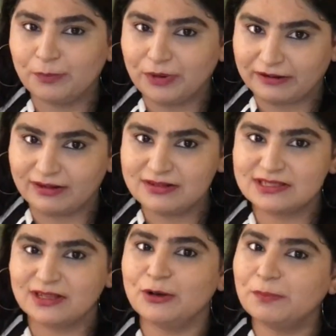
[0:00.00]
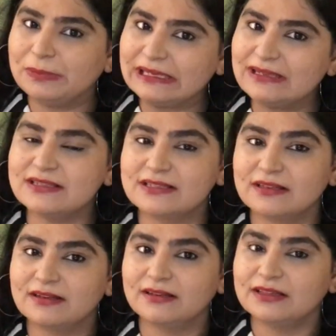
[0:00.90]
Parents, please
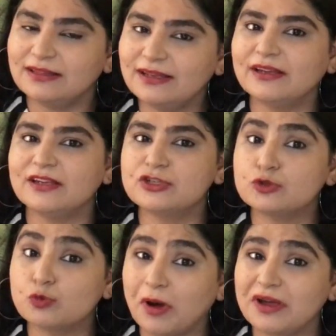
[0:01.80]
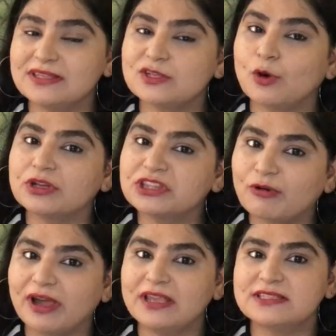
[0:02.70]
think it twice or
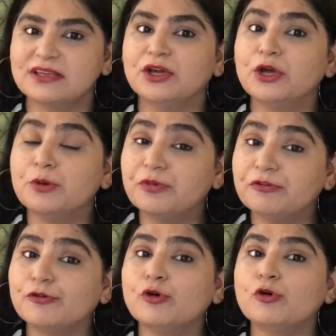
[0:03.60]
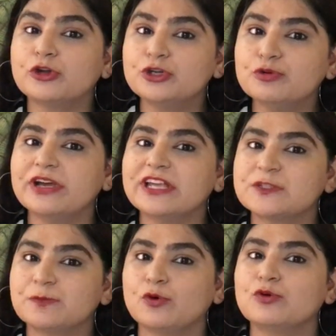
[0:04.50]
thrice before you
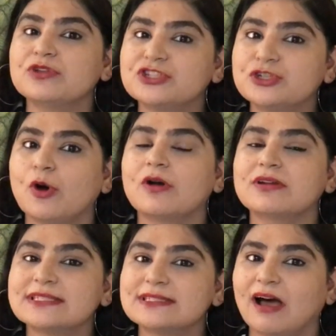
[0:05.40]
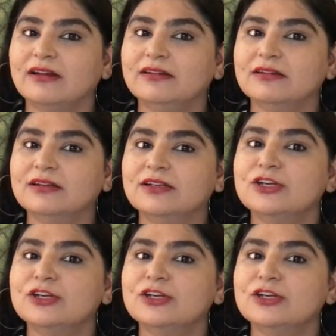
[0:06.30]
expose your son